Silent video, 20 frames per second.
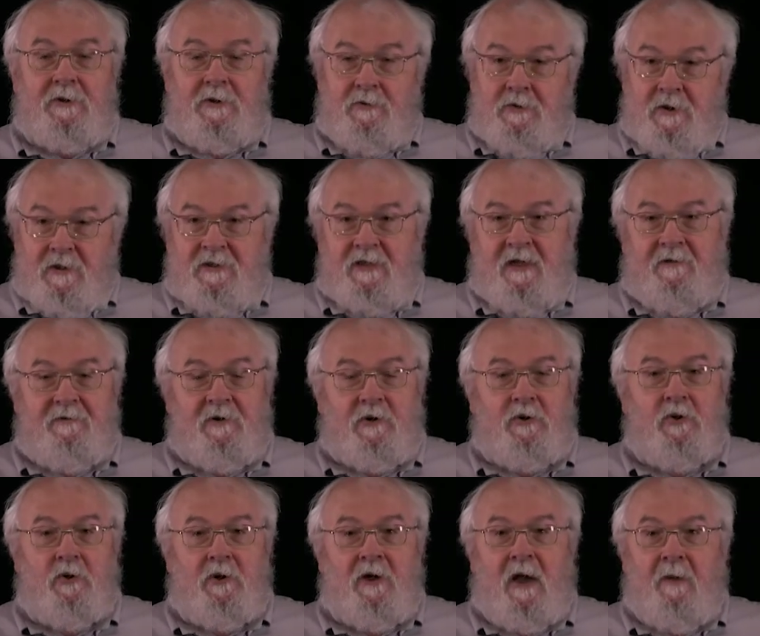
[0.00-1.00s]
You just have to
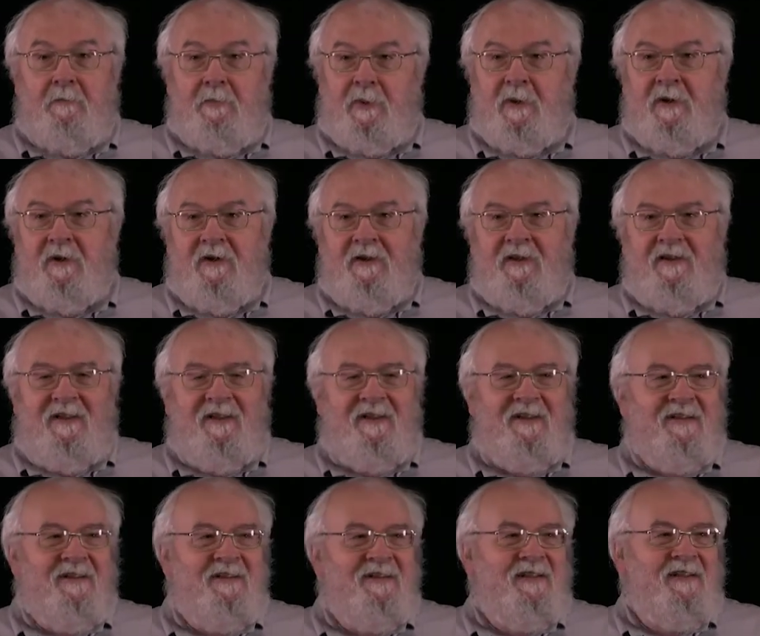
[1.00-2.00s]
cook up
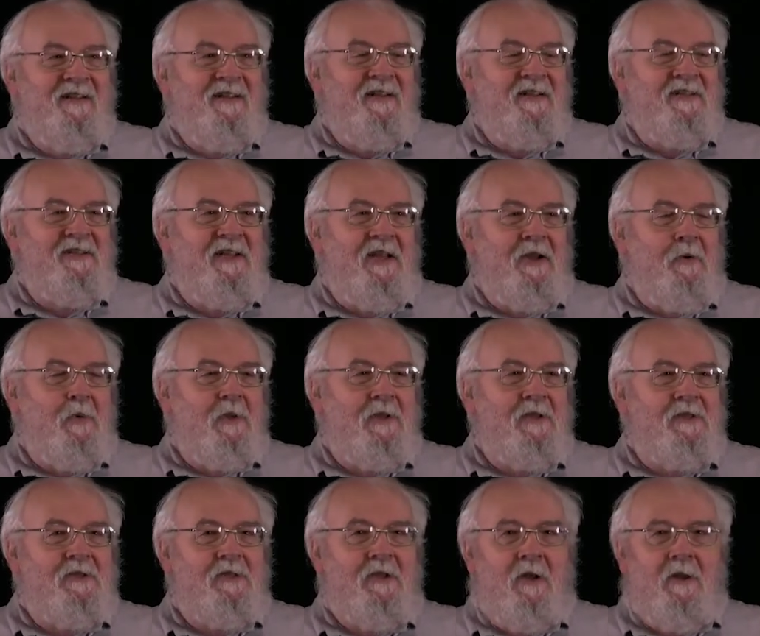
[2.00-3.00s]
a
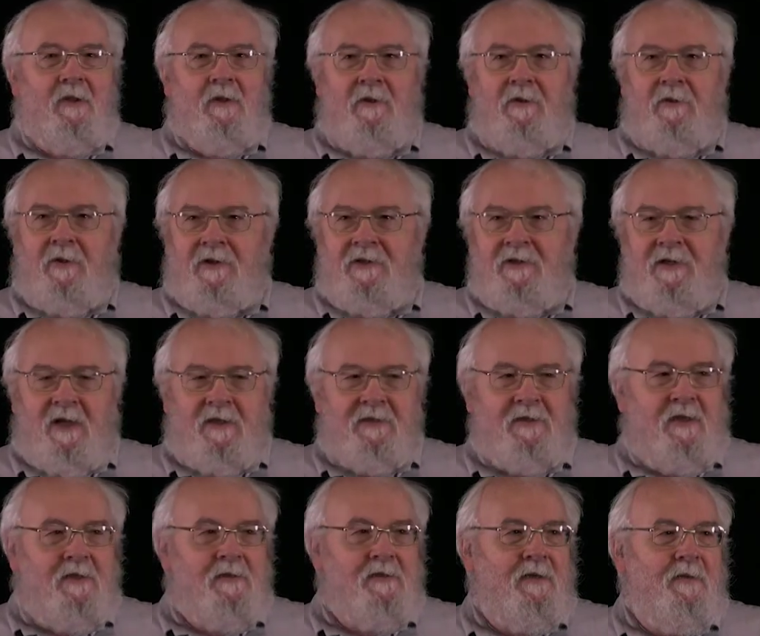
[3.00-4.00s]
sequence that does it.